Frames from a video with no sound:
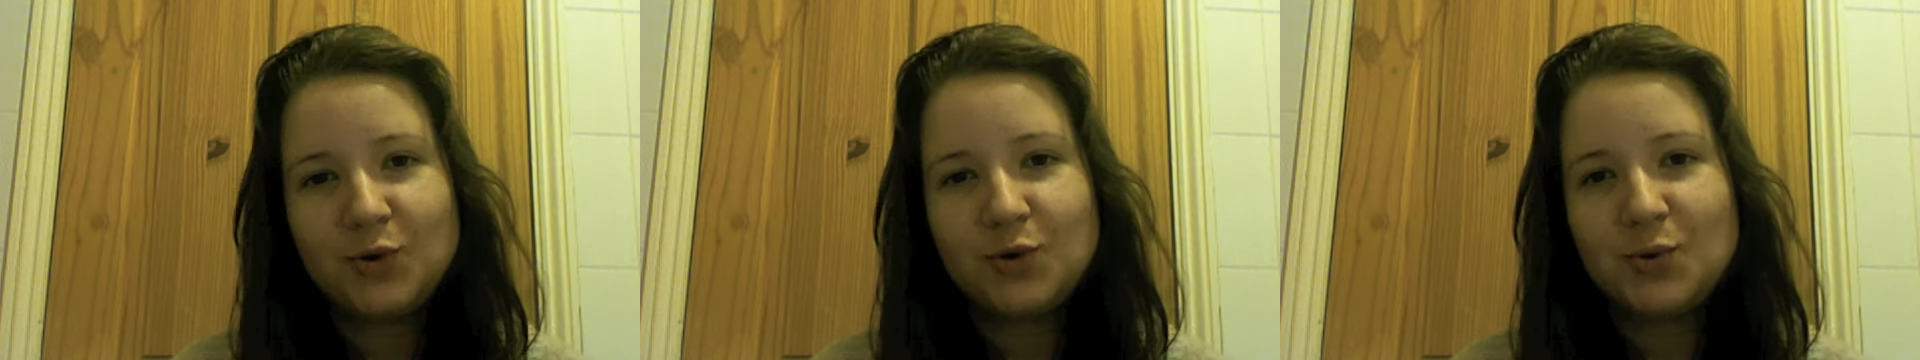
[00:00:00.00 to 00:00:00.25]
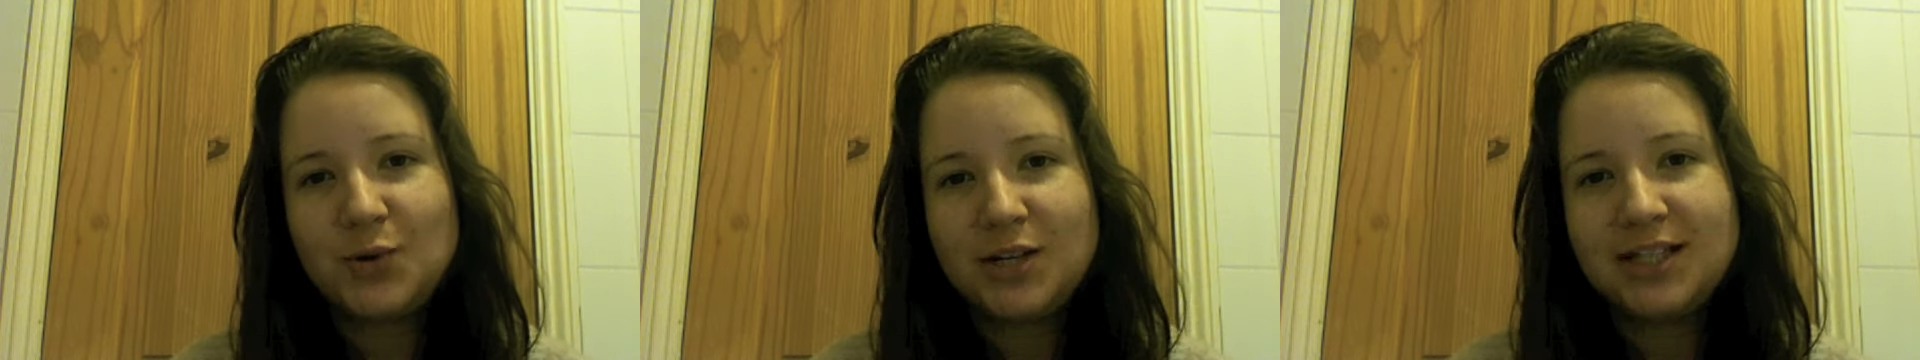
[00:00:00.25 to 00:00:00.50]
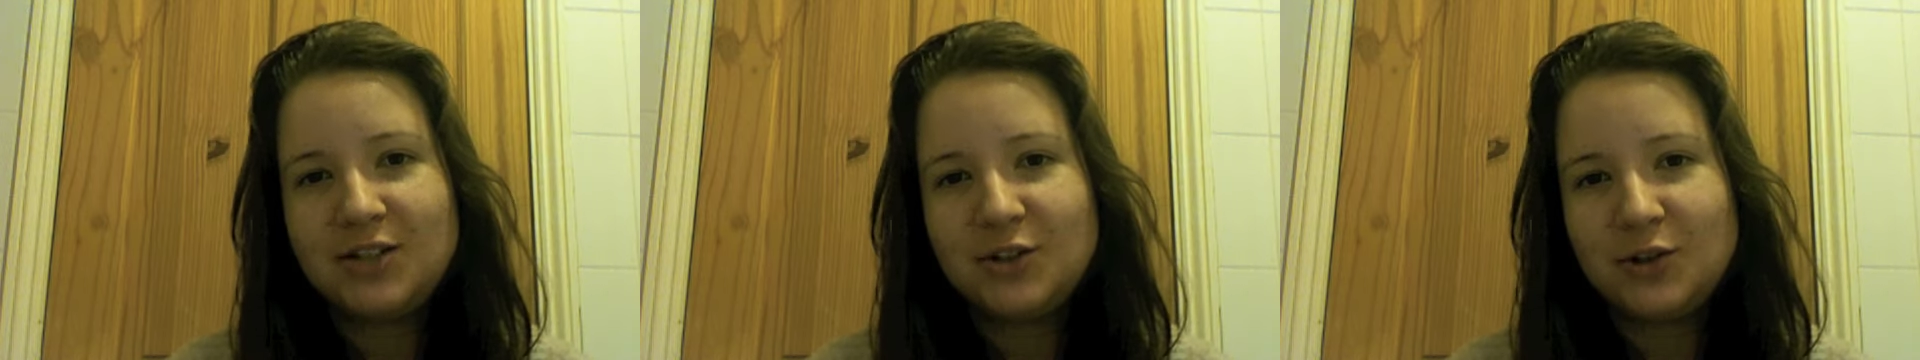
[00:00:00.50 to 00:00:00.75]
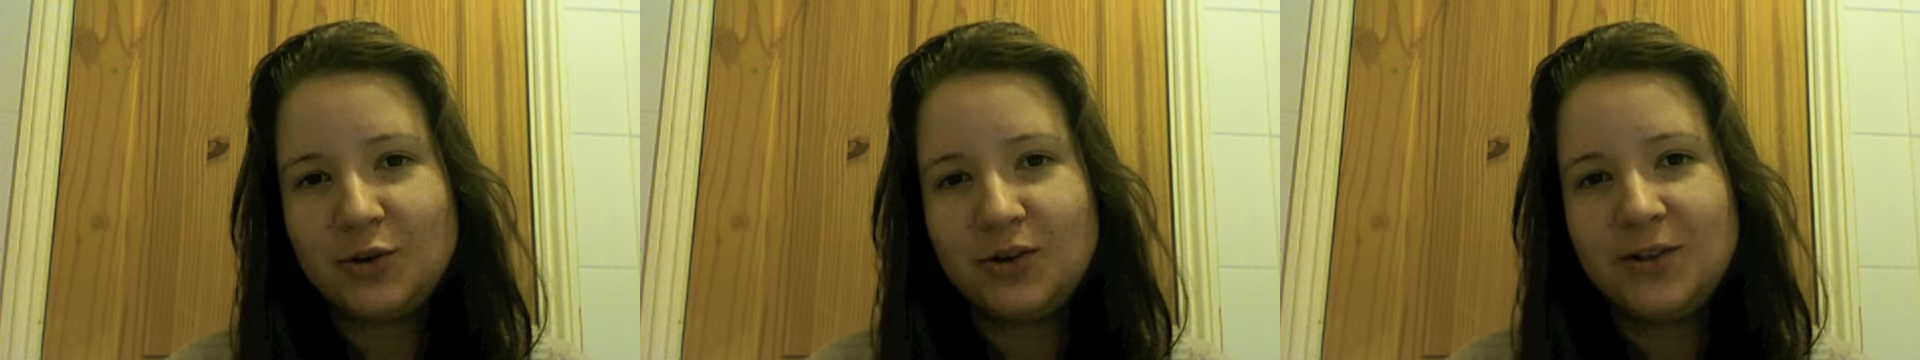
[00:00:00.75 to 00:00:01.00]
jeweller's
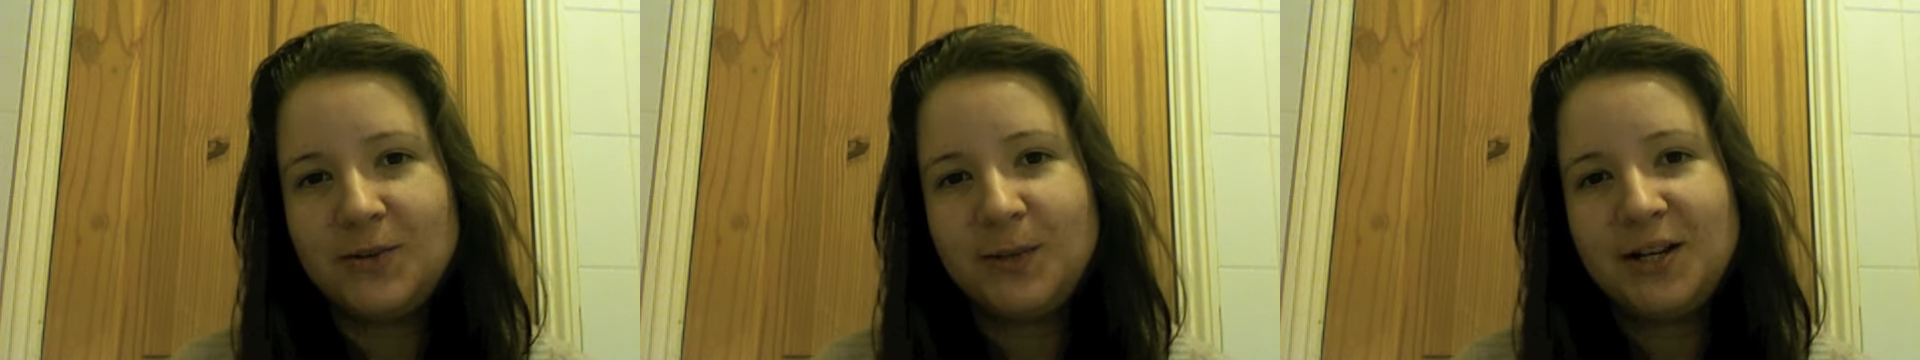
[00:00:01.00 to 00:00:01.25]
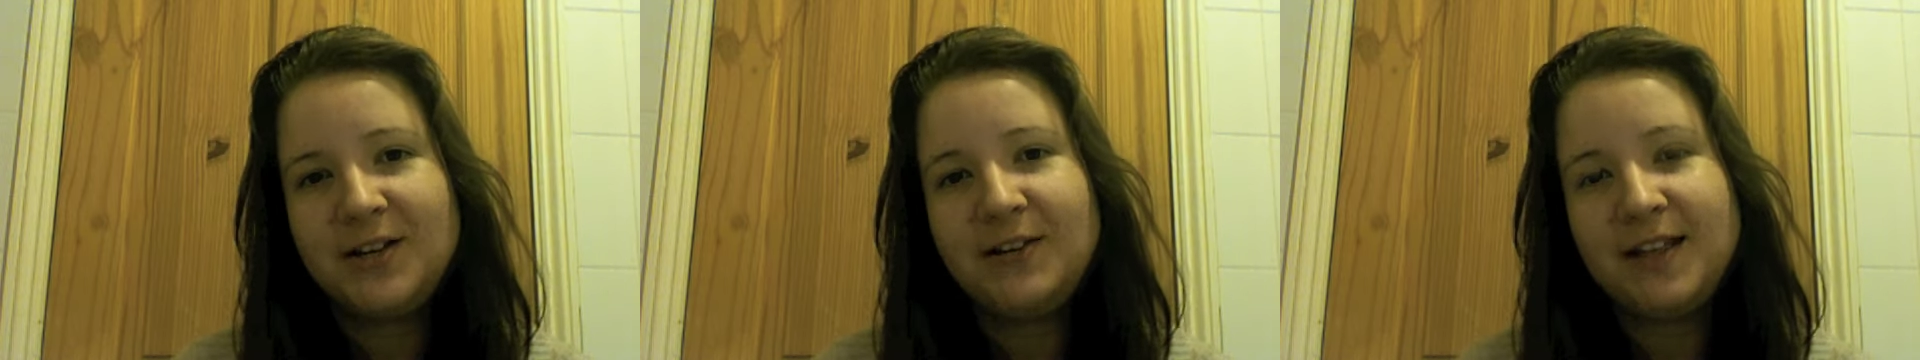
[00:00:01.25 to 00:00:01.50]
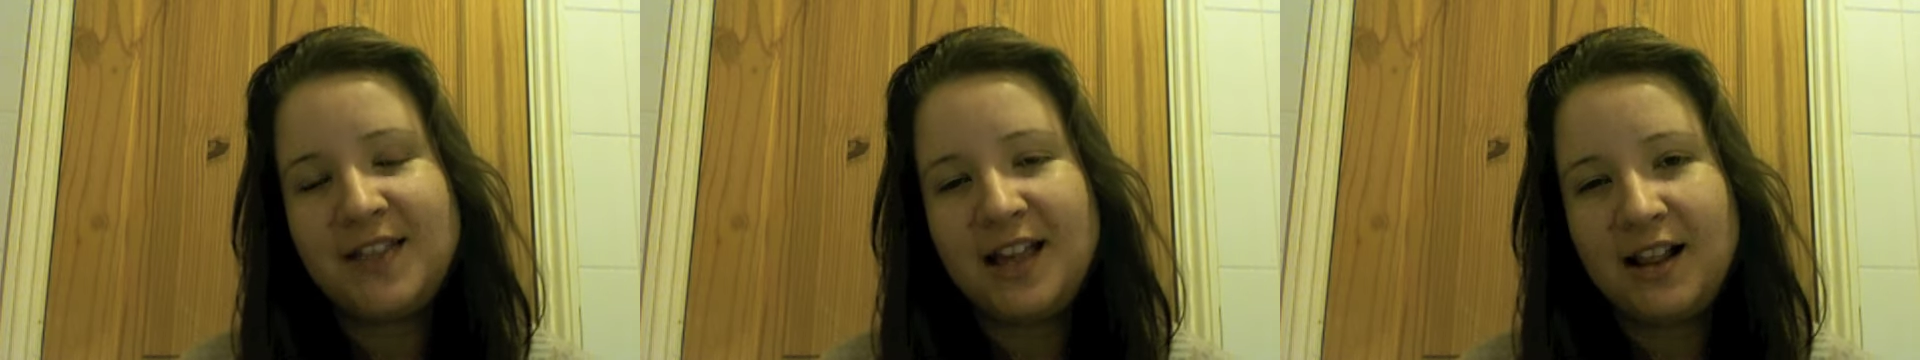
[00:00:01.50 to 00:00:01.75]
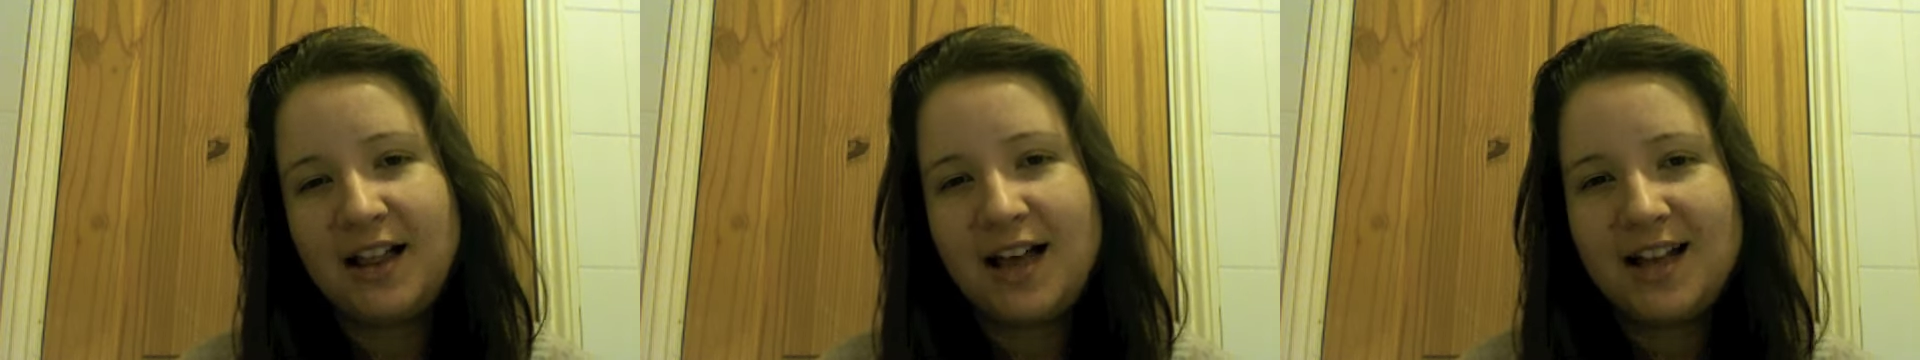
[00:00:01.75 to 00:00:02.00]
insurance, because then they'll